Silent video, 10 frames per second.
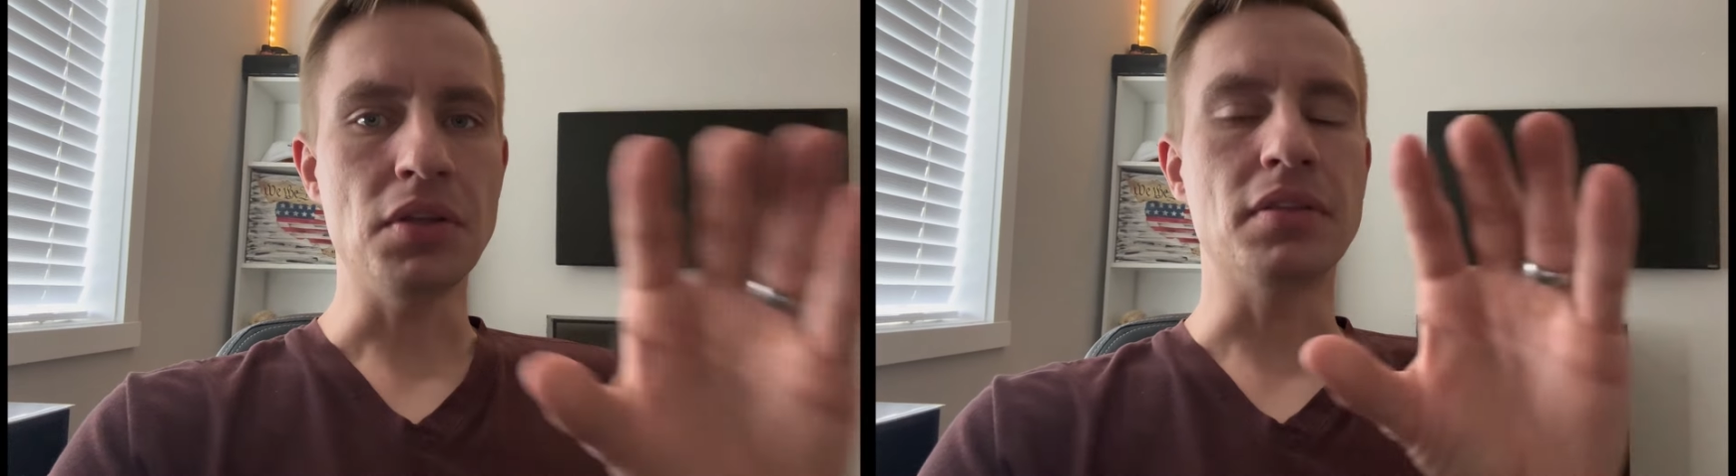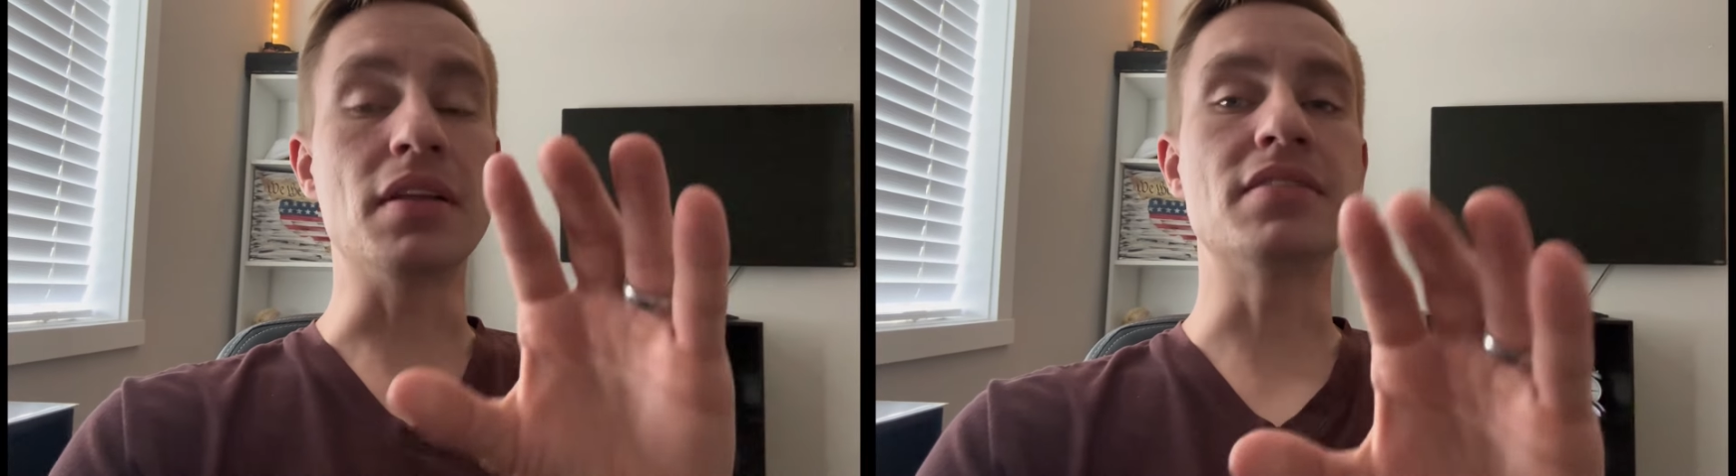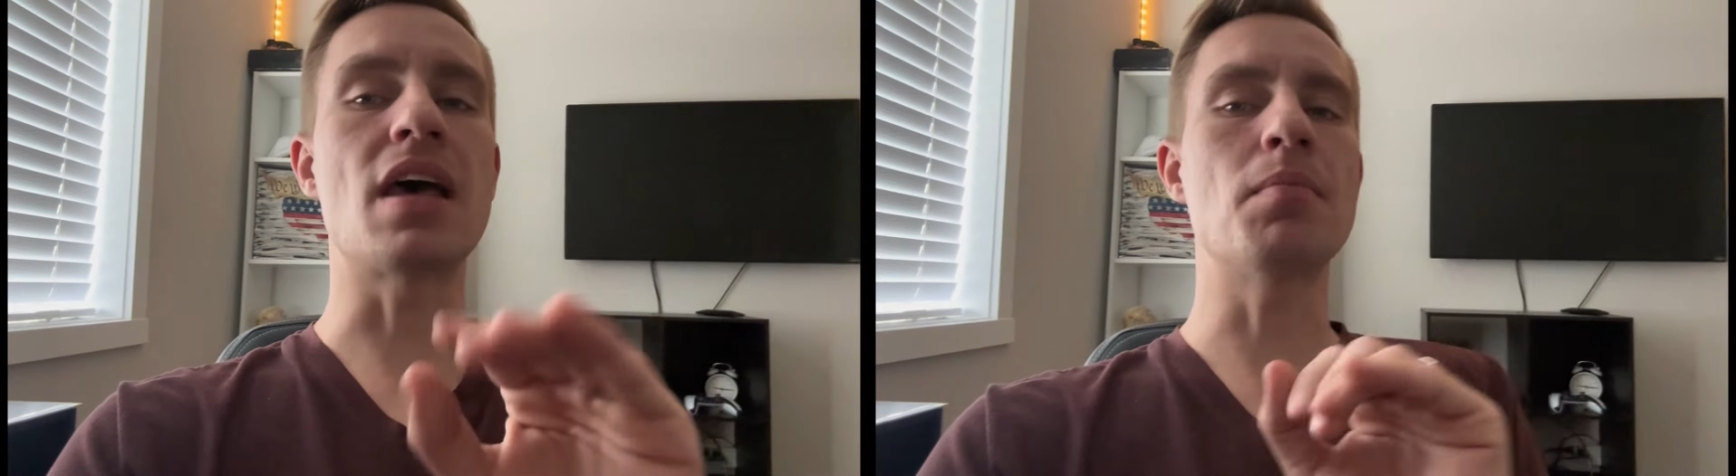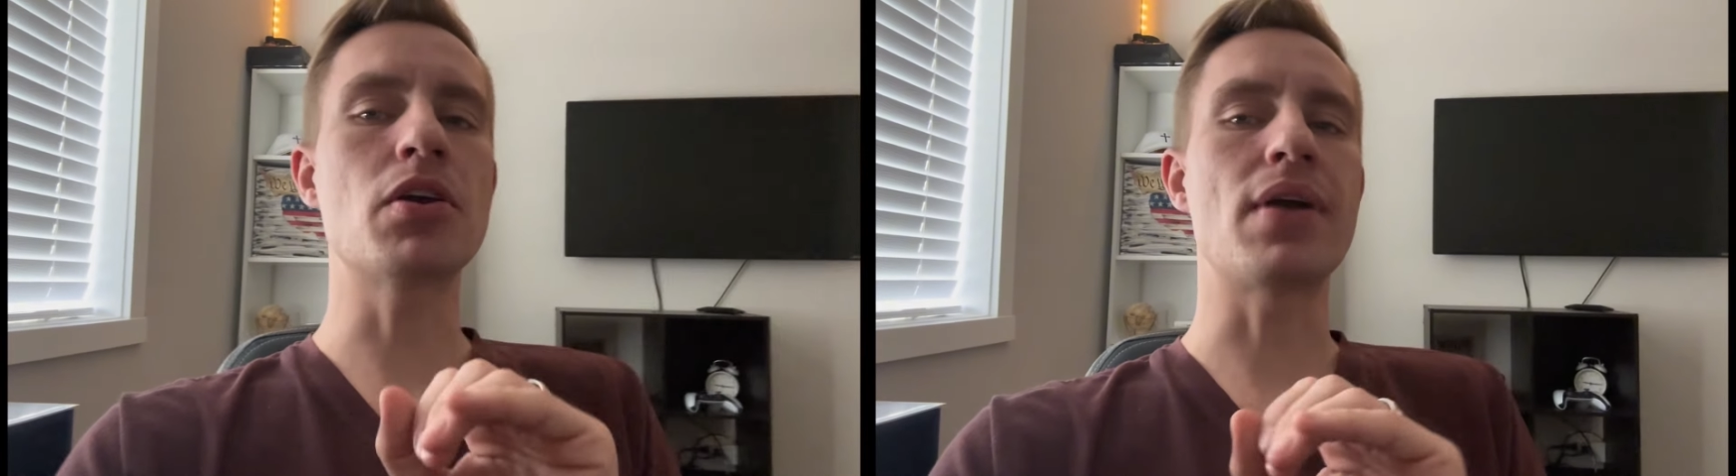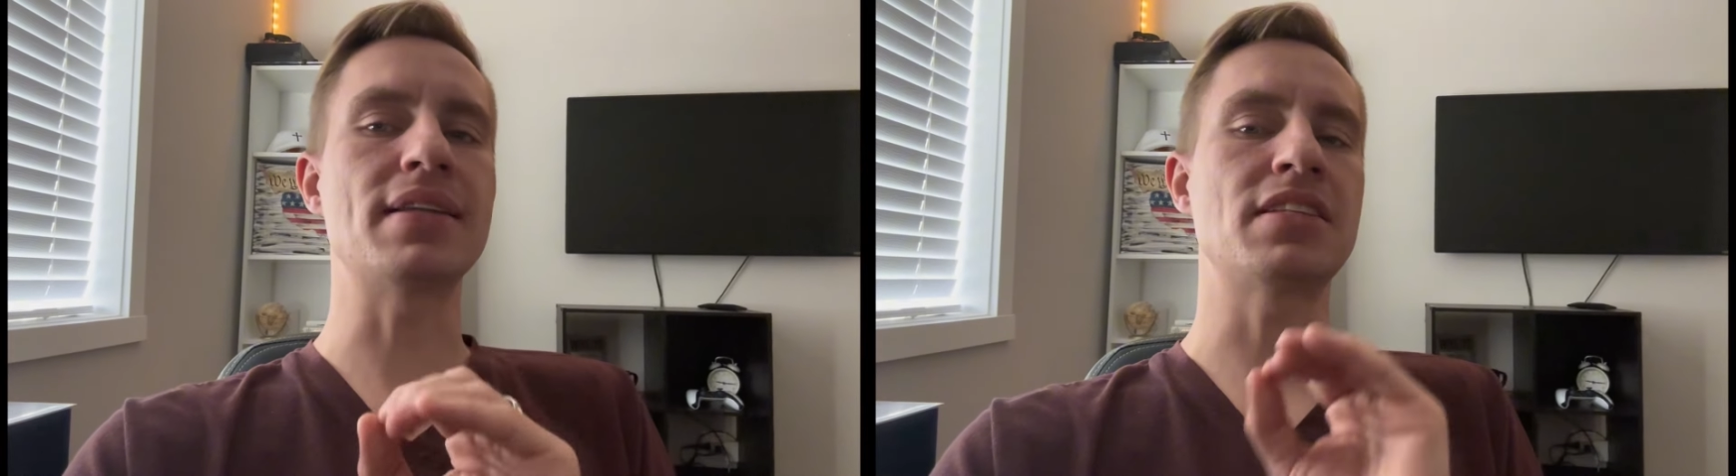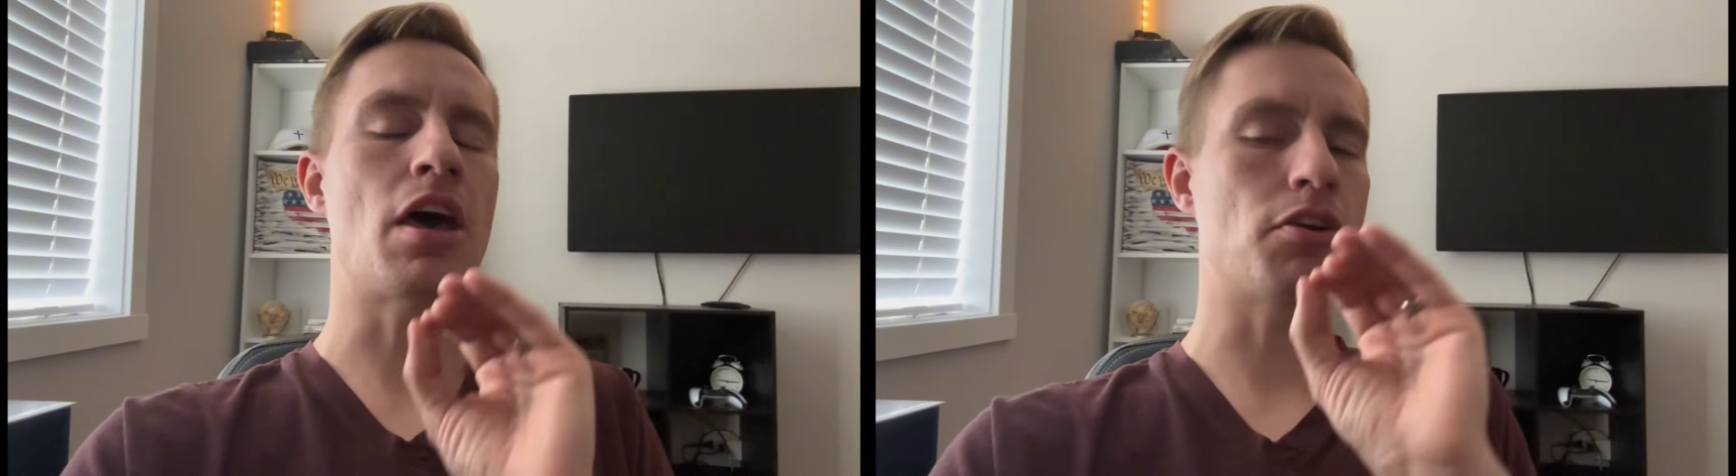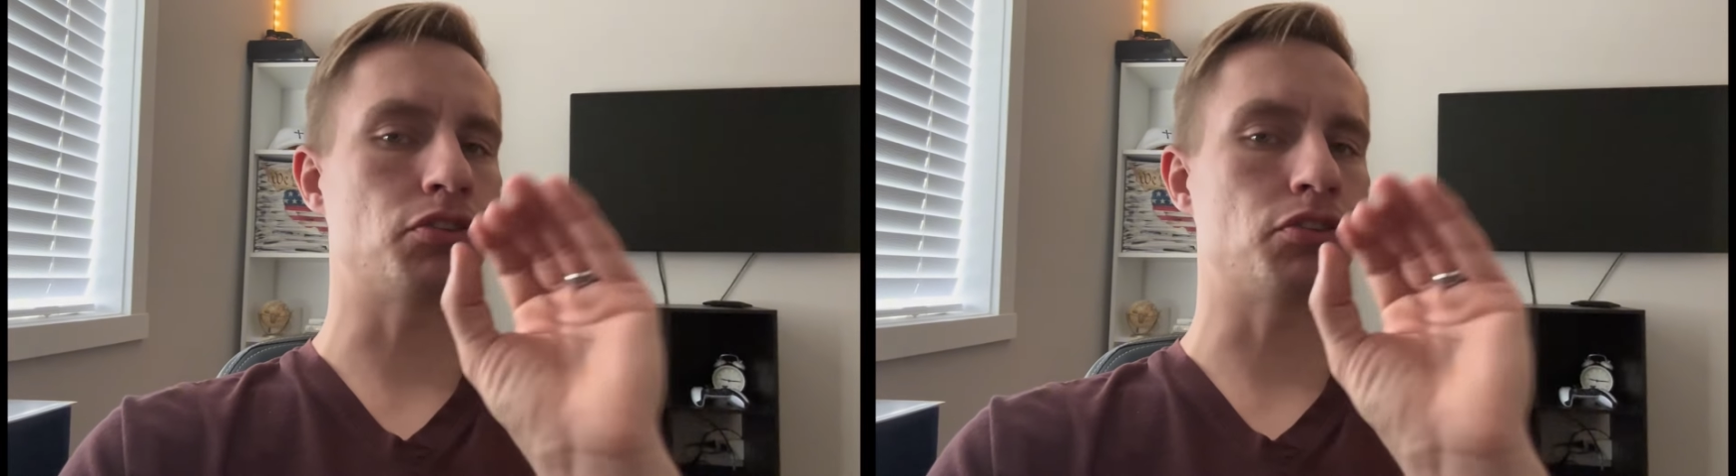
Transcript: The Democrats had a